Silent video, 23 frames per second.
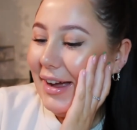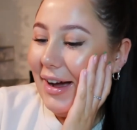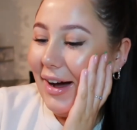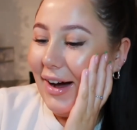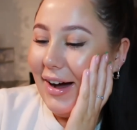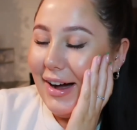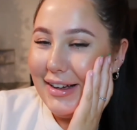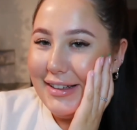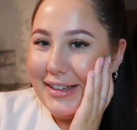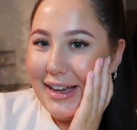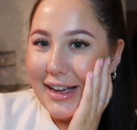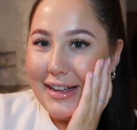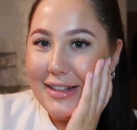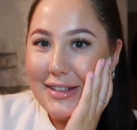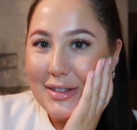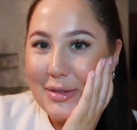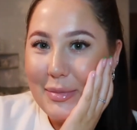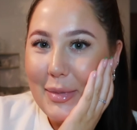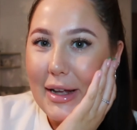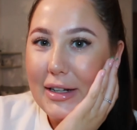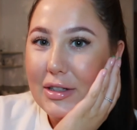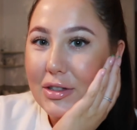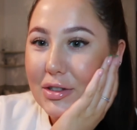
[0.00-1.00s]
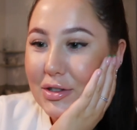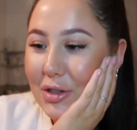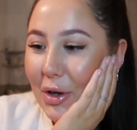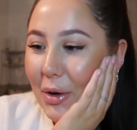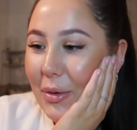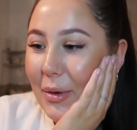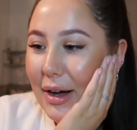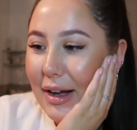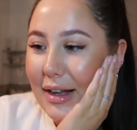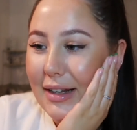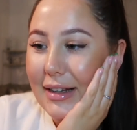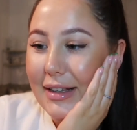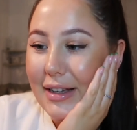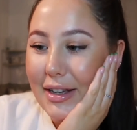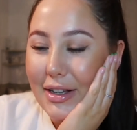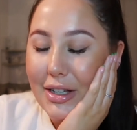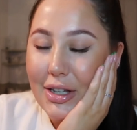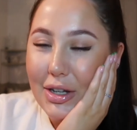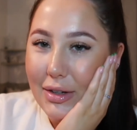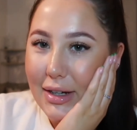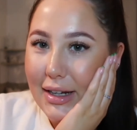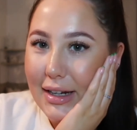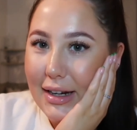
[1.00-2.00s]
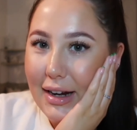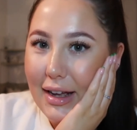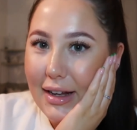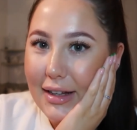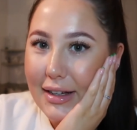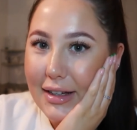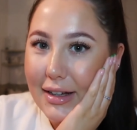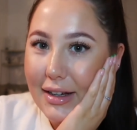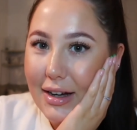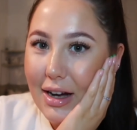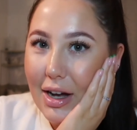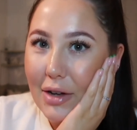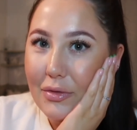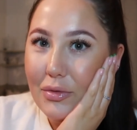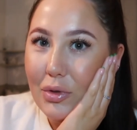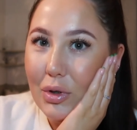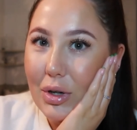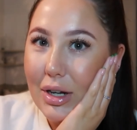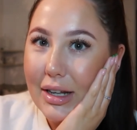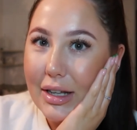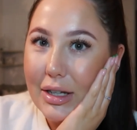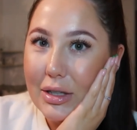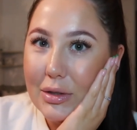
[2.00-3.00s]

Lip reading: I get into bed so early at uni, like I feel like,